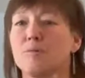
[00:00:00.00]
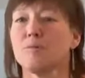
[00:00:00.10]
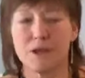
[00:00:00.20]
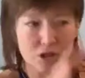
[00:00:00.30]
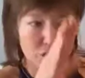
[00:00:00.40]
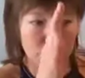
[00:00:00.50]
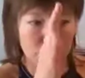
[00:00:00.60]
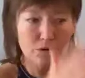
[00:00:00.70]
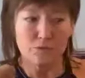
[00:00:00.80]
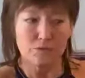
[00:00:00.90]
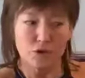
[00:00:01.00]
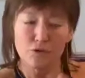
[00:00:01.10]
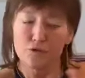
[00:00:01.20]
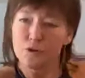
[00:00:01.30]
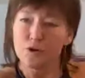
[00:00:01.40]
but you're
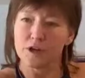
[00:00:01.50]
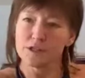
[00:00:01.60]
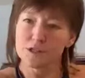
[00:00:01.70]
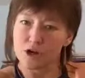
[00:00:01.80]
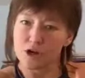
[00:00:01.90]
you're focused